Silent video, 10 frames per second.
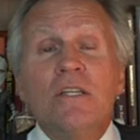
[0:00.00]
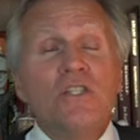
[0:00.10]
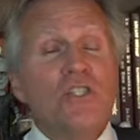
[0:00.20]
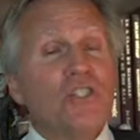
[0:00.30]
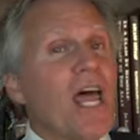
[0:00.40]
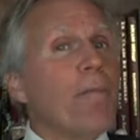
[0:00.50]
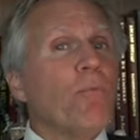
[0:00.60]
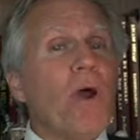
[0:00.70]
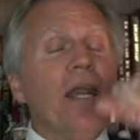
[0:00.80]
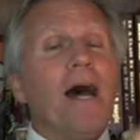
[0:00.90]
Step
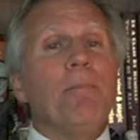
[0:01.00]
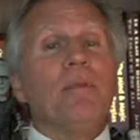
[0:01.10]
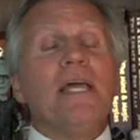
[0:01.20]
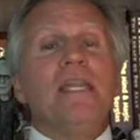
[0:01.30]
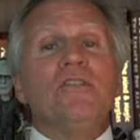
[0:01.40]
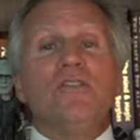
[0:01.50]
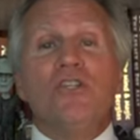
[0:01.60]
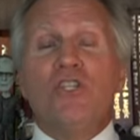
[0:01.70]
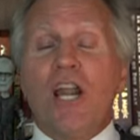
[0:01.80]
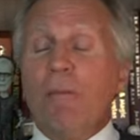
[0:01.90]
right up, ladies
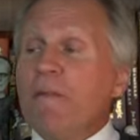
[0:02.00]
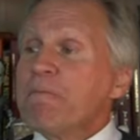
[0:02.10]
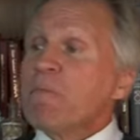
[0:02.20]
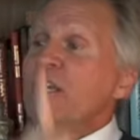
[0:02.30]
and gentlemen.